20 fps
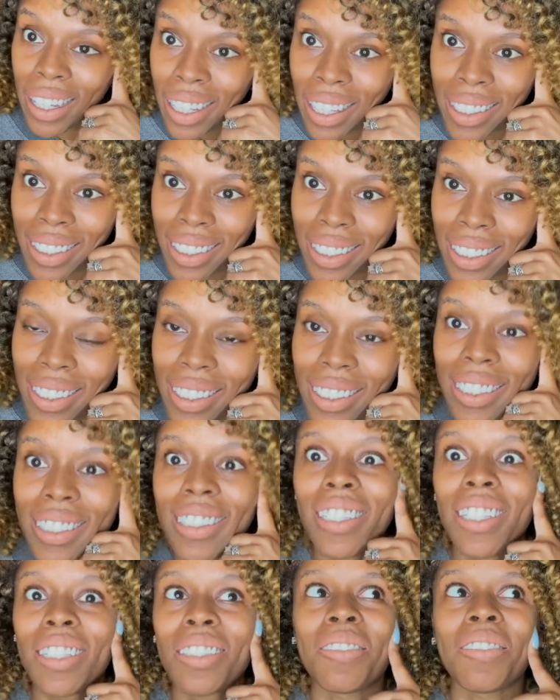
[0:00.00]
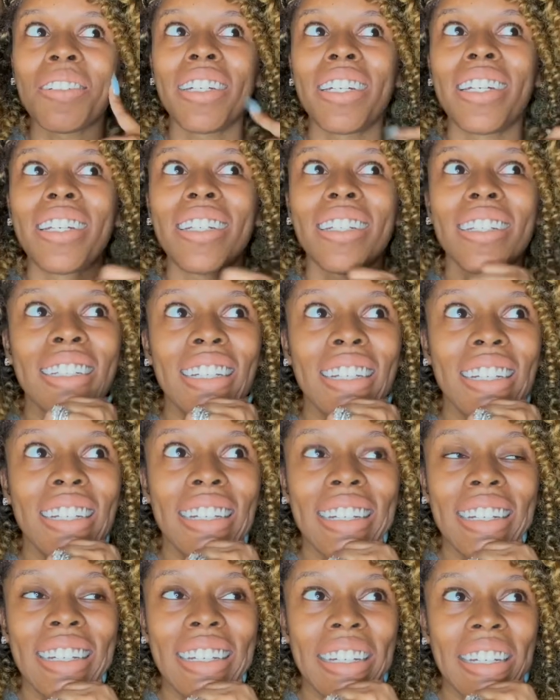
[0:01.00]
itches. That's when
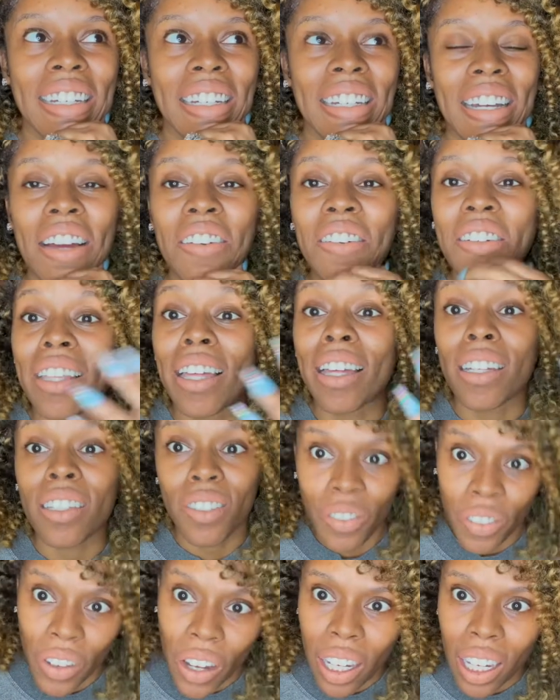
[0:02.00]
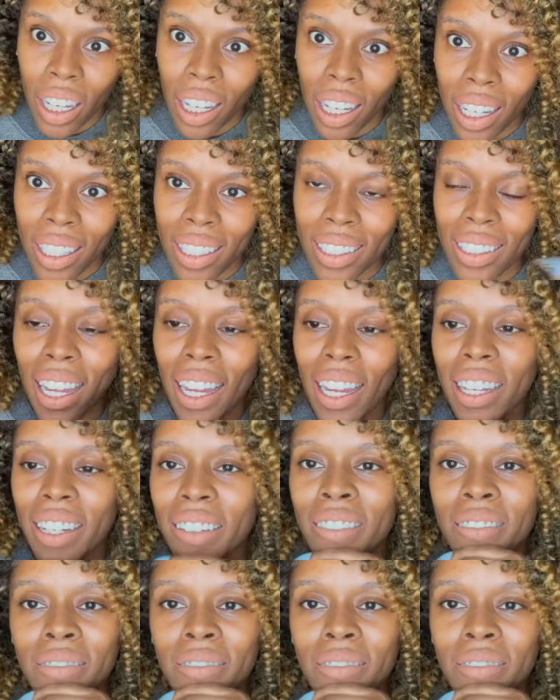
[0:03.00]
everything is funny. Like,